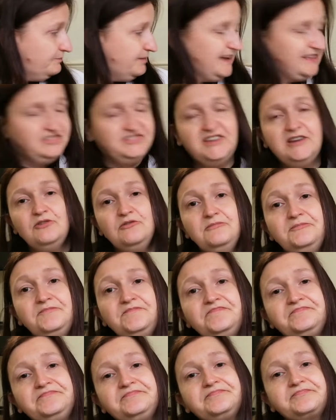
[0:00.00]
a bad deal.
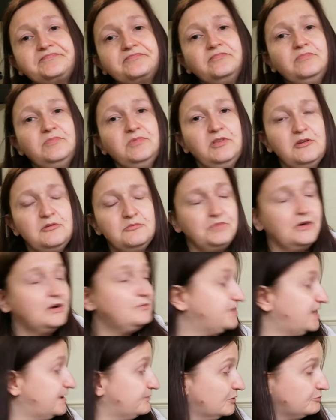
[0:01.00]

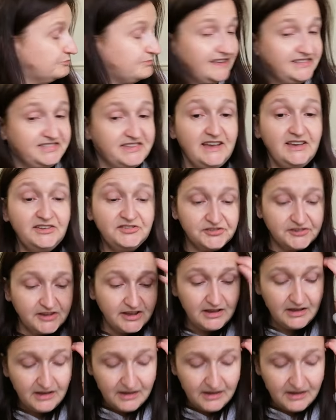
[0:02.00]
Put them on my desk.